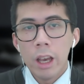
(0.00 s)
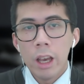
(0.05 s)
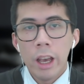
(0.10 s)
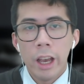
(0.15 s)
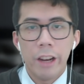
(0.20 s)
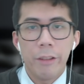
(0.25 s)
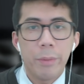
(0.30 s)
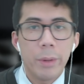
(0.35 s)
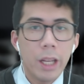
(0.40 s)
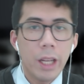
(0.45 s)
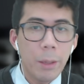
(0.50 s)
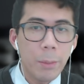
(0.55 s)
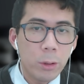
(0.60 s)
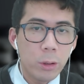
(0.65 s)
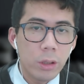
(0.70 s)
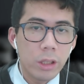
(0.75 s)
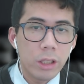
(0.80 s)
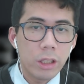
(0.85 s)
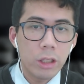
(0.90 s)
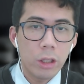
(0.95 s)
and I've been able
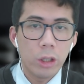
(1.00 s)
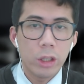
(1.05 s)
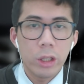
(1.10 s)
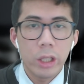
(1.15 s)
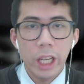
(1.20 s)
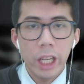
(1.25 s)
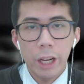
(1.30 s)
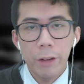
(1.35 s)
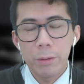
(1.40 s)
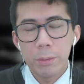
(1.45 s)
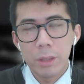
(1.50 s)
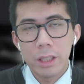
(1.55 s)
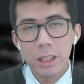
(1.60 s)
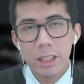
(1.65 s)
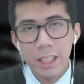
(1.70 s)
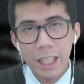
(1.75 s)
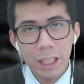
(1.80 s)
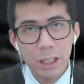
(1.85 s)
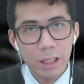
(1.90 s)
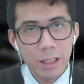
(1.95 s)
to dissociate from the
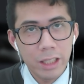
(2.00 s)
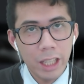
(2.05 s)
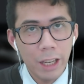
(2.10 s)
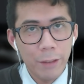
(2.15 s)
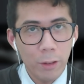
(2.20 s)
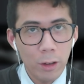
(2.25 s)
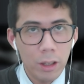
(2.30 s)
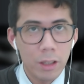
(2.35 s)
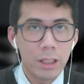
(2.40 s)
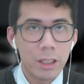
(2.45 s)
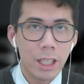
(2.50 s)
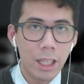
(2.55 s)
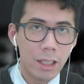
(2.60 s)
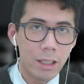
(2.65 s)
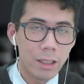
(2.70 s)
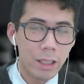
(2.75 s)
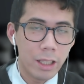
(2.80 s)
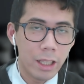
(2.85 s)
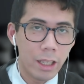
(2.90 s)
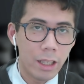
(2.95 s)
day-to-day
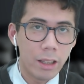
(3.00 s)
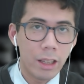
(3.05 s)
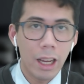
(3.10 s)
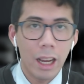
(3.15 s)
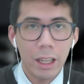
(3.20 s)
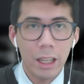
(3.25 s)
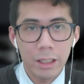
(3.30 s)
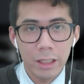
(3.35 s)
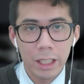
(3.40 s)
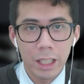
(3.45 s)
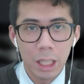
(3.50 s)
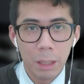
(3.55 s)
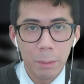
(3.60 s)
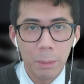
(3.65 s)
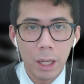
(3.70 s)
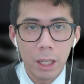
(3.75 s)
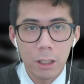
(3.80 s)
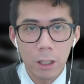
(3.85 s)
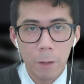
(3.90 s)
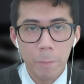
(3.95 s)
volatility that I see in the
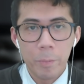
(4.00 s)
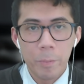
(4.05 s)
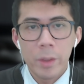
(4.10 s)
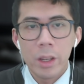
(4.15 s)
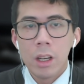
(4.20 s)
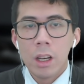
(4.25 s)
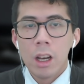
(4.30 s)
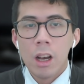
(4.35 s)
market.